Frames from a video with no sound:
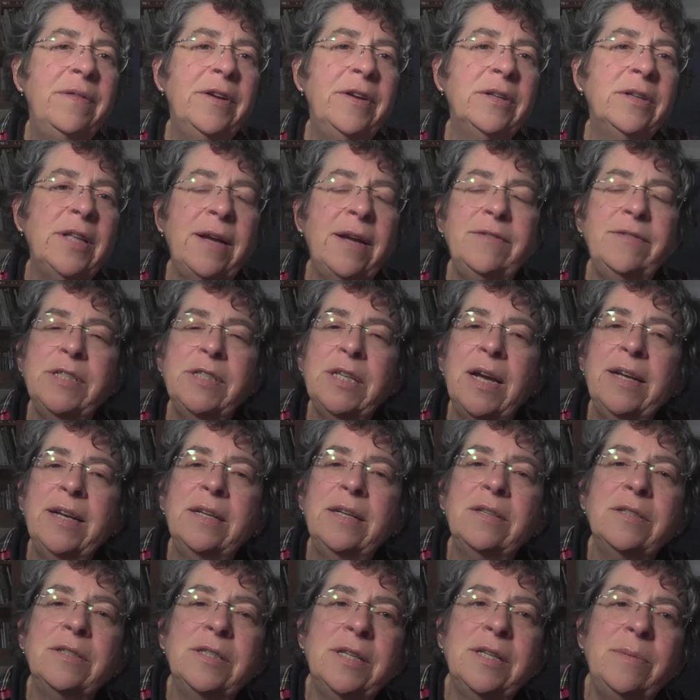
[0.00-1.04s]
their life
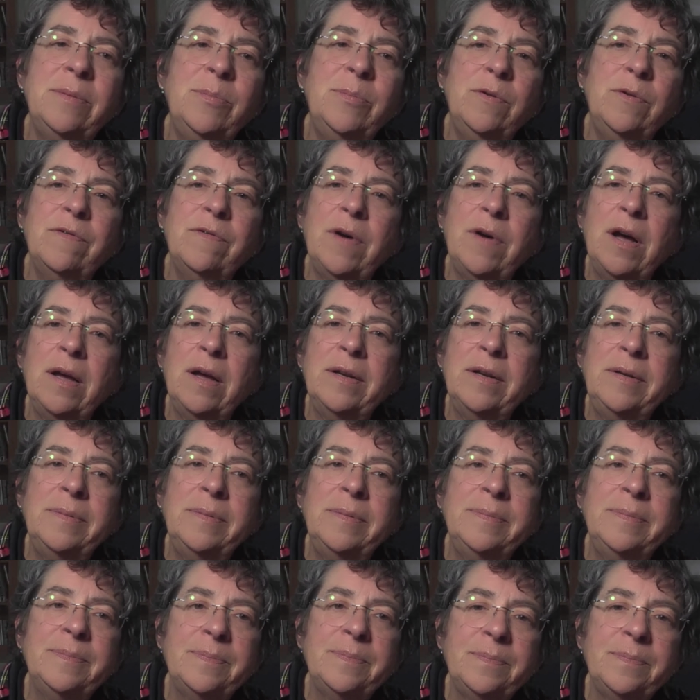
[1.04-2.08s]
cycles and move on.